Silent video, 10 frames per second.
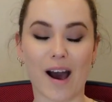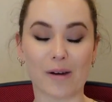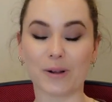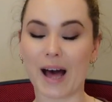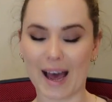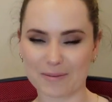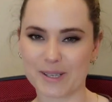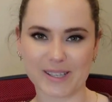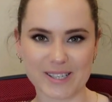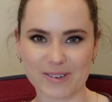I will
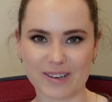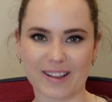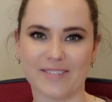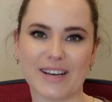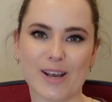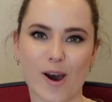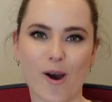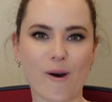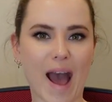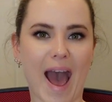absolutely do another video
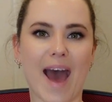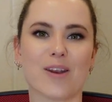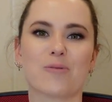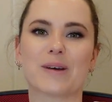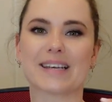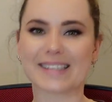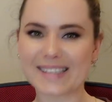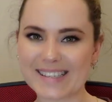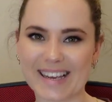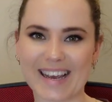and we can
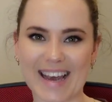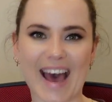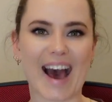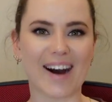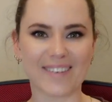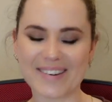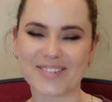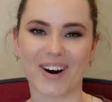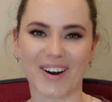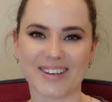see how I've
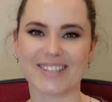gone.